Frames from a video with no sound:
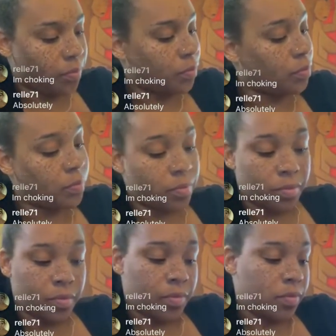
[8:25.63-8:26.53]
Of
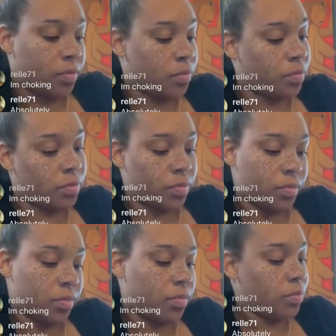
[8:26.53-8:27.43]
course
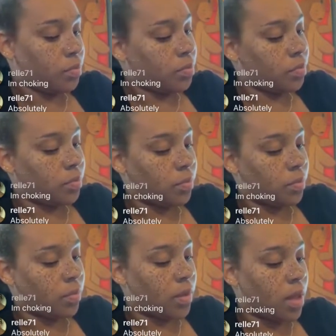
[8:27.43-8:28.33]
I was
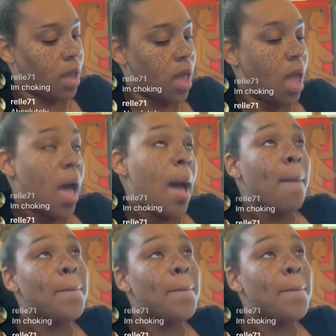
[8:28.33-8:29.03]
hurt.